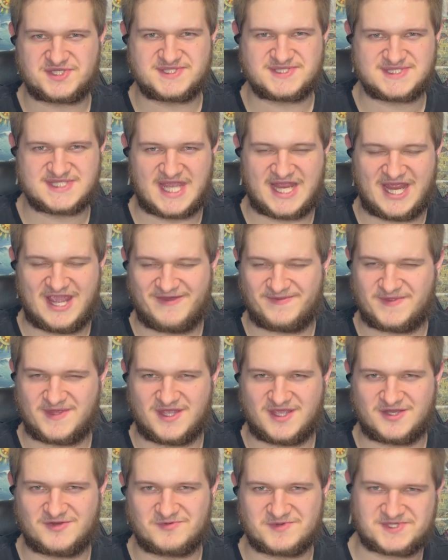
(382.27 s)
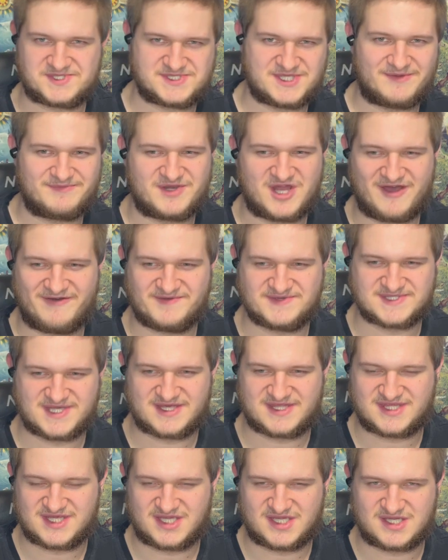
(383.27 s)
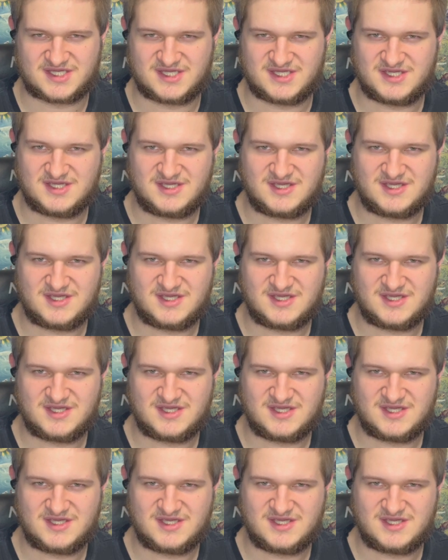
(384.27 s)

state at the end, which some novels I think,